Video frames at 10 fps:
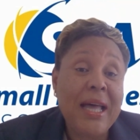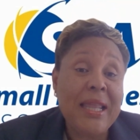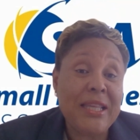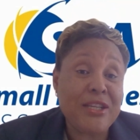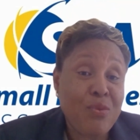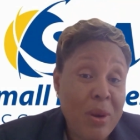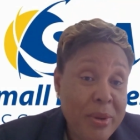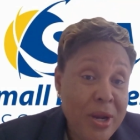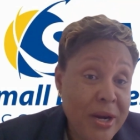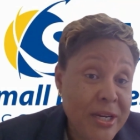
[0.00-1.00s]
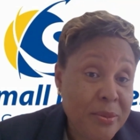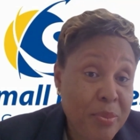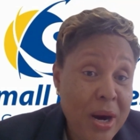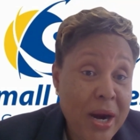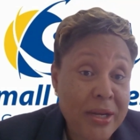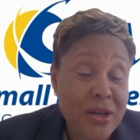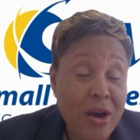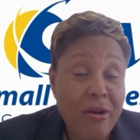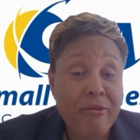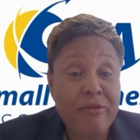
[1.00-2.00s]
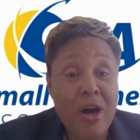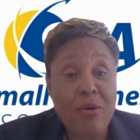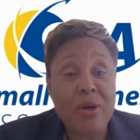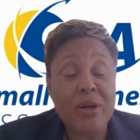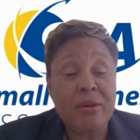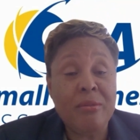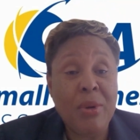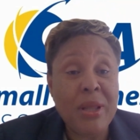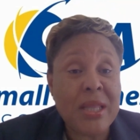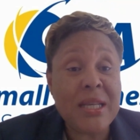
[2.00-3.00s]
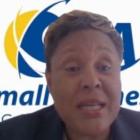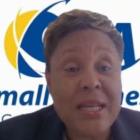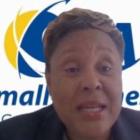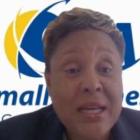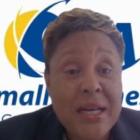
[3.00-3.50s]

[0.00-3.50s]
this webinar is a part of our monthly